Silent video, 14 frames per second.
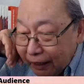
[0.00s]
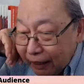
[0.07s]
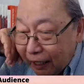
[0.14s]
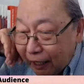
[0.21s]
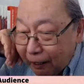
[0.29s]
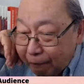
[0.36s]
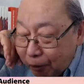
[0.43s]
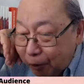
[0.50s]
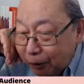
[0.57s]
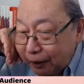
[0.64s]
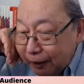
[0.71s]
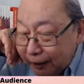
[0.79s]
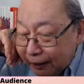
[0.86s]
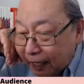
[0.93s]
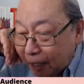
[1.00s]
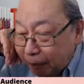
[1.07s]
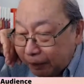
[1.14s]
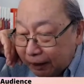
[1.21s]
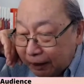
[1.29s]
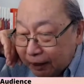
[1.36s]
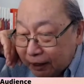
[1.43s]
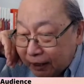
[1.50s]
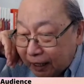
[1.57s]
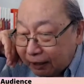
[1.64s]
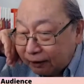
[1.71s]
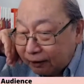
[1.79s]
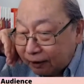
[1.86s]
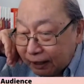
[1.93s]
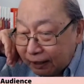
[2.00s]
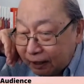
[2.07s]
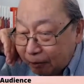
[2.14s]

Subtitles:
If you were in a capitalist country,